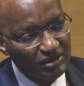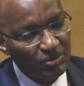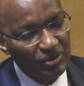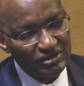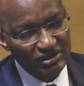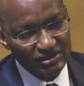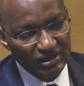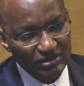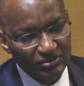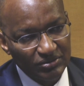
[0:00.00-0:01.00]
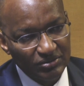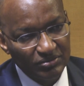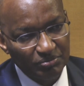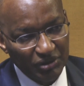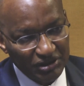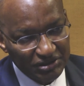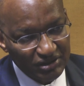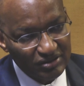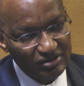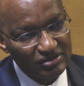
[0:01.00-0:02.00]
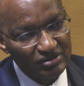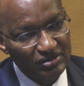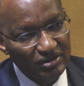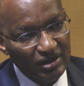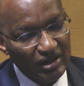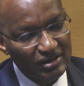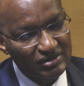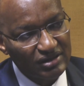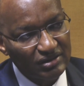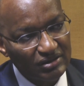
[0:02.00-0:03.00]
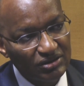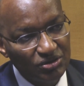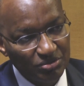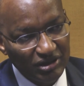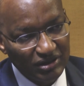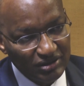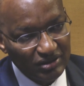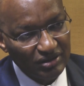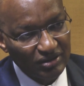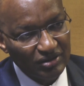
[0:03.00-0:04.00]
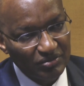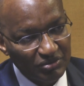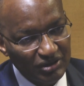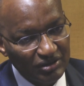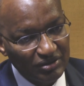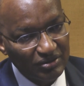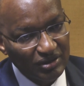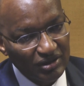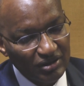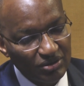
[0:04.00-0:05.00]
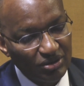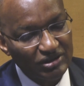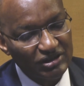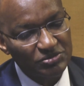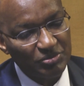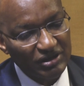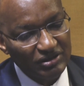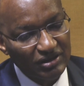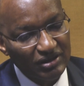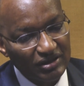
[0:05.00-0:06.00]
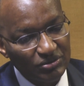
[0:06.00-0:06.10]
requires a certain patience, a certain humility, meaning not expecting that